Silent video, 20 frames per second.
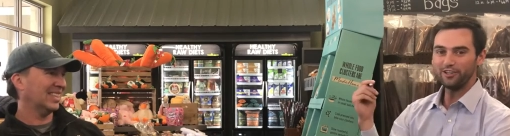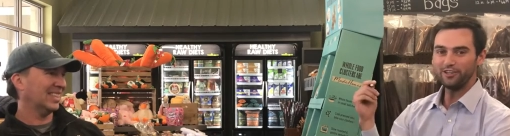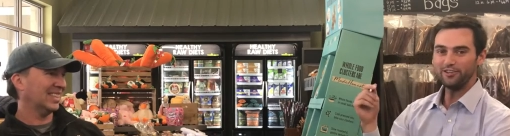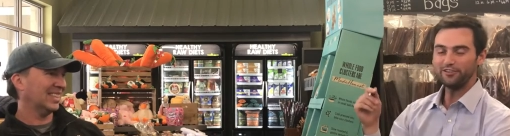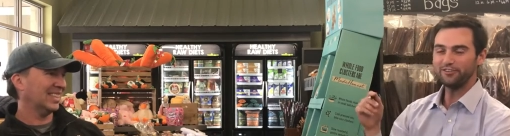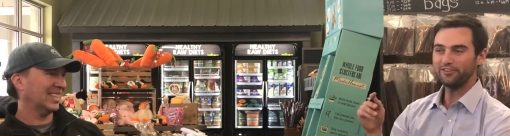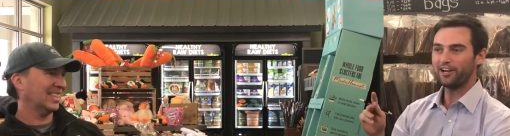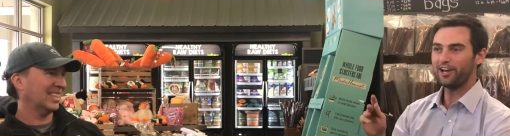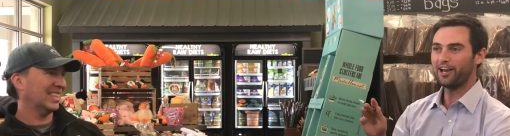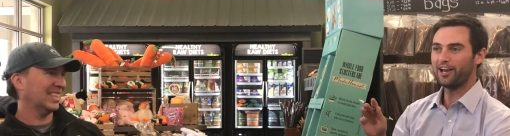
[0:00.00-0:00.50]

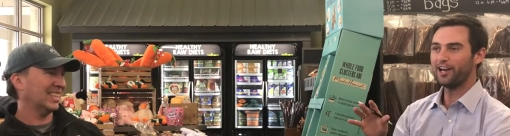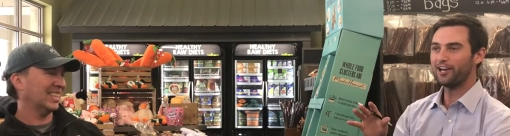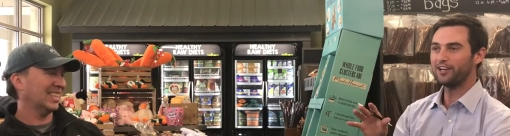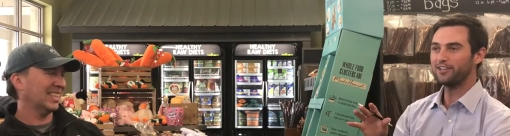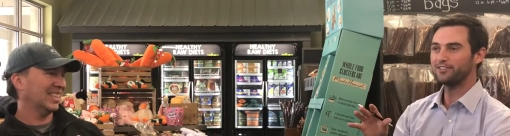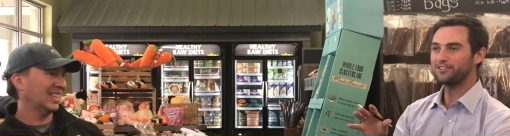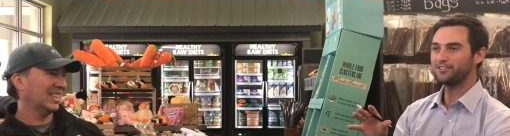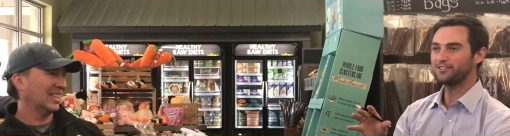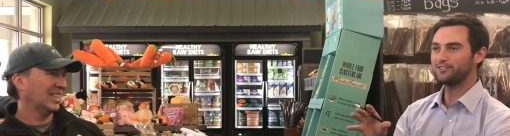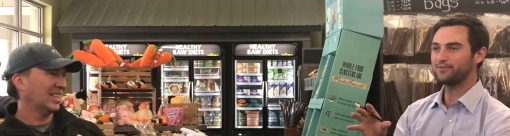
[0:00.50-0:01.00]
Speaker 1: you even
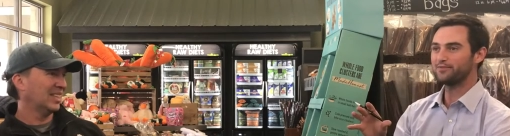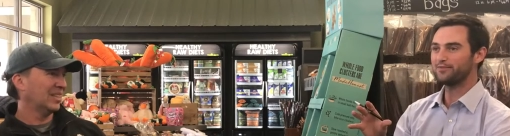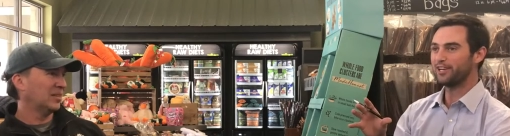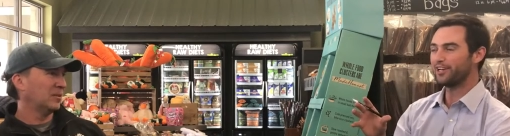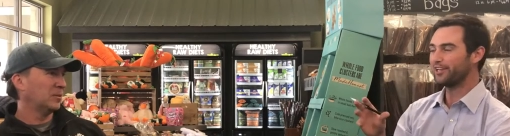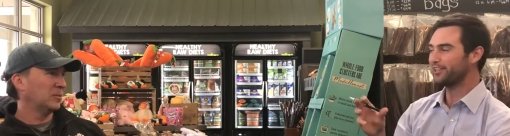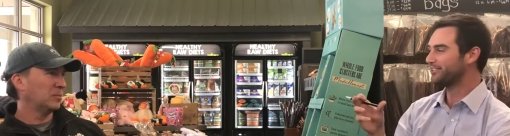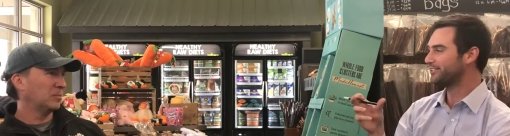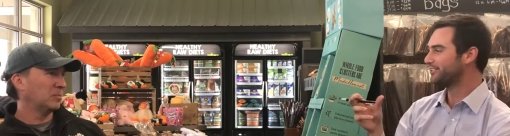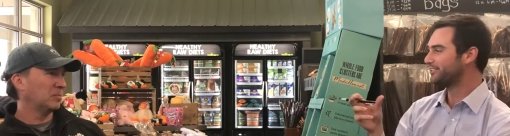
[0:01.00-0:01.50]
had some
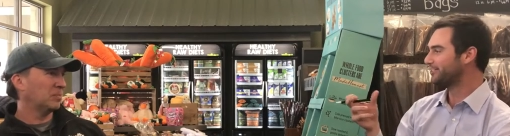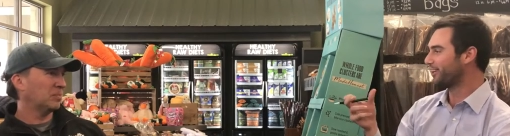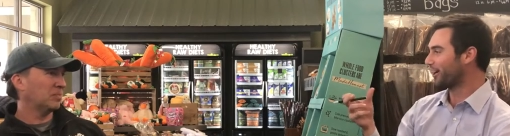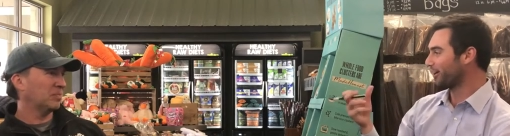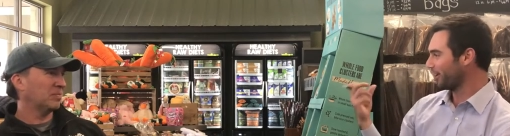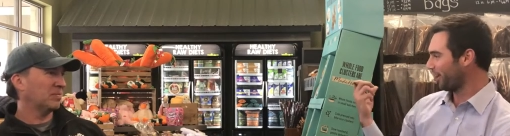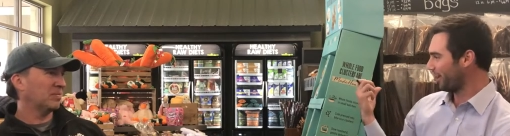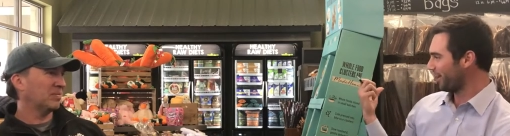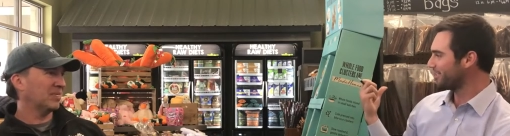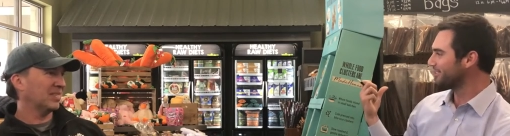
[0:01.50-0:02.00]
like
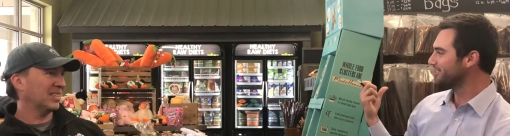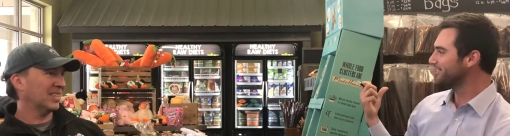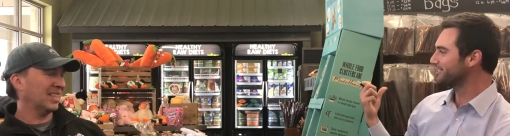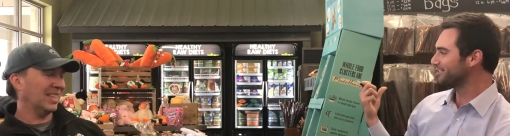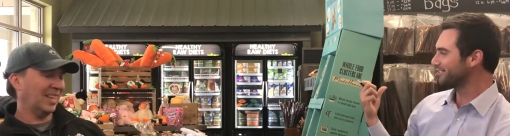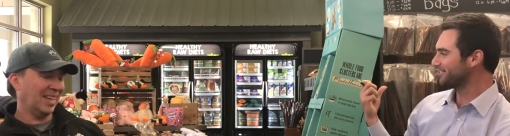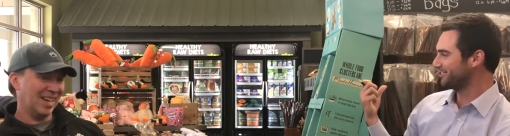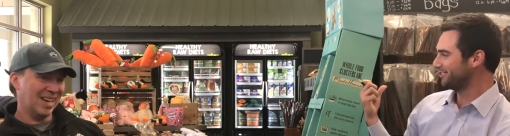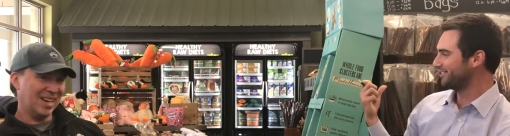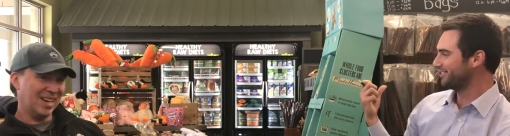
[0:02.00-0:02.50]
duck
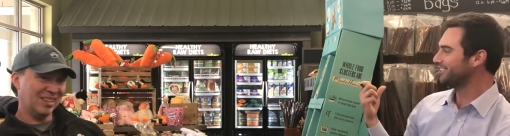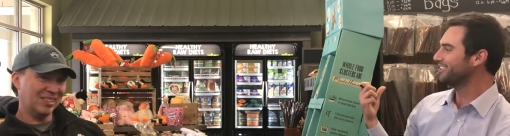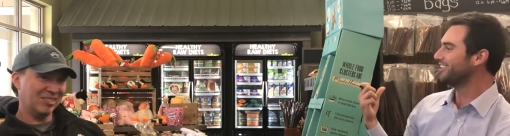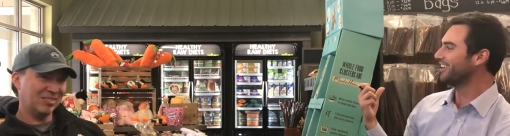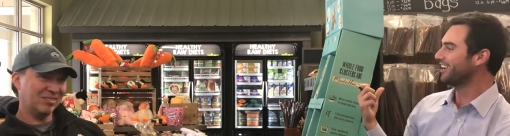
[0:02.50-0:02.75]
heads. Yeah.